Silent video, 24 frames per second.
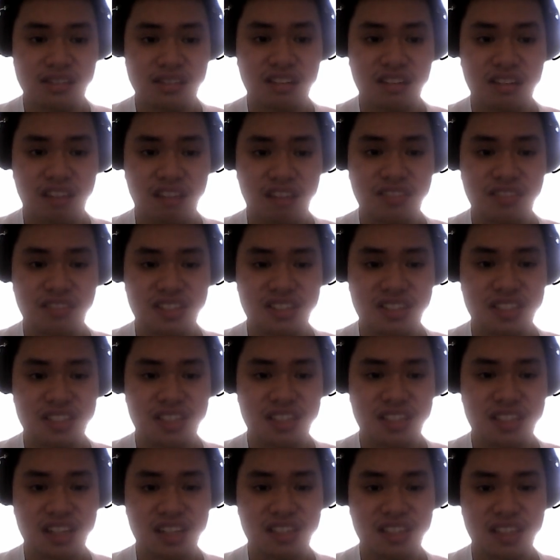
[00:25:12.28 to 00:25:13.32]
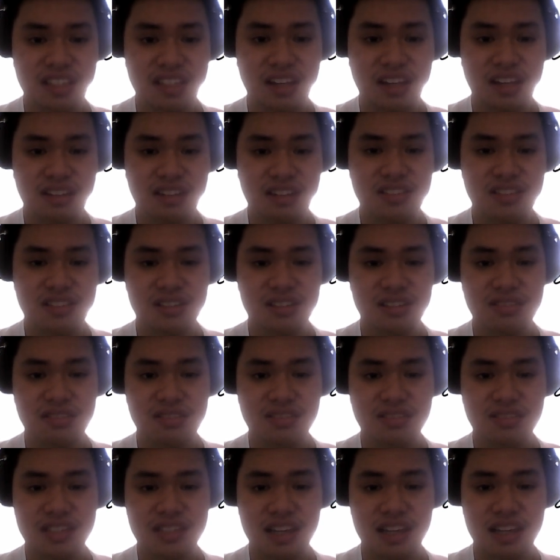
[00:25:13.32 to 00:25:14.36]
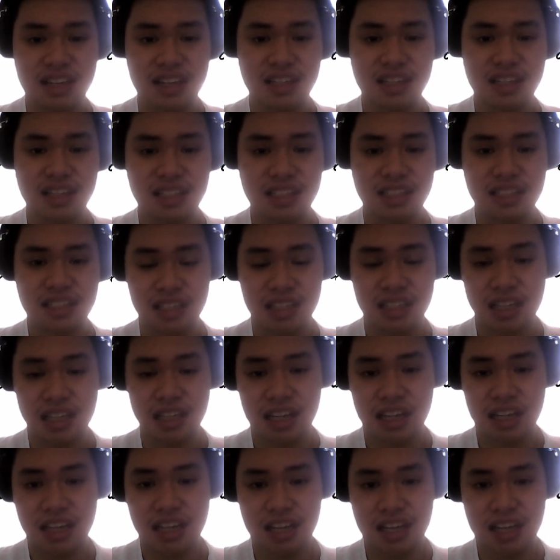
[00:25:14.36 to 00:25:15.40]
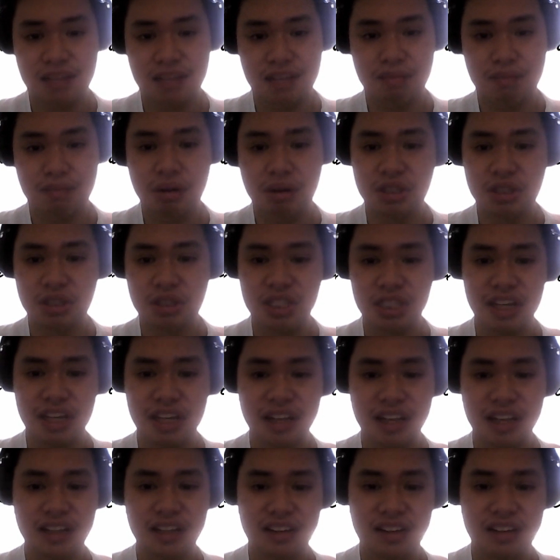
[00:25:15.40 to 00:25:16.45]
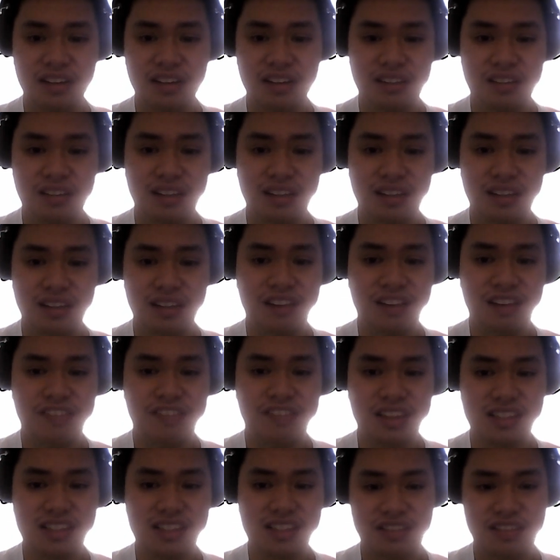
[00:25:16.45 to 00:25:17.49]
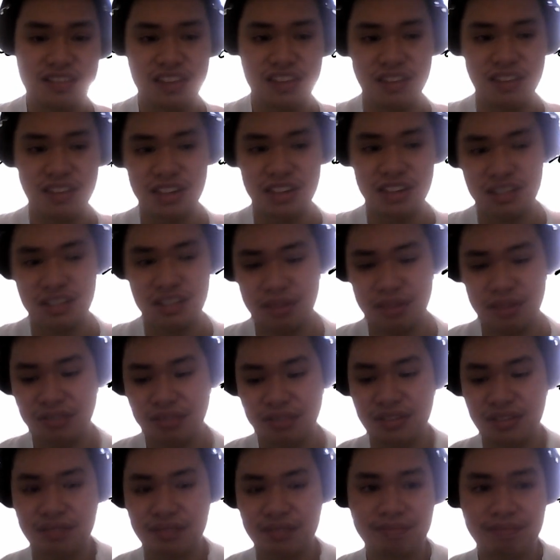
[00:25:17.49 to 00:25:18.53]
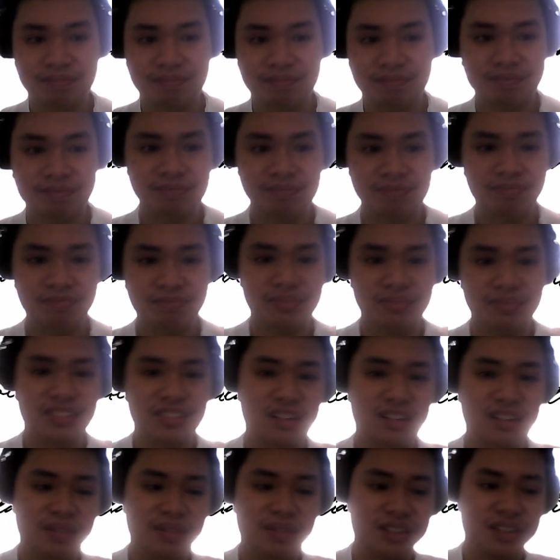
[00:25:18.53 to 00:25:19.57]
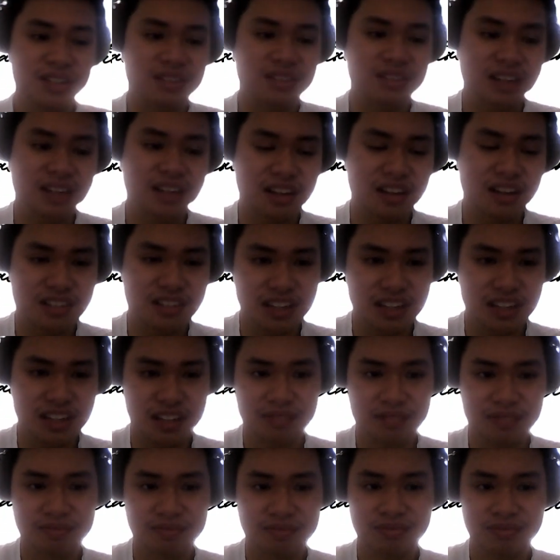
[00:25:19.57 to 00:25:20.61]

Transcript: You have to change layer 2 settings in port channel interface configuration mode. Troubleshooting Ether channel.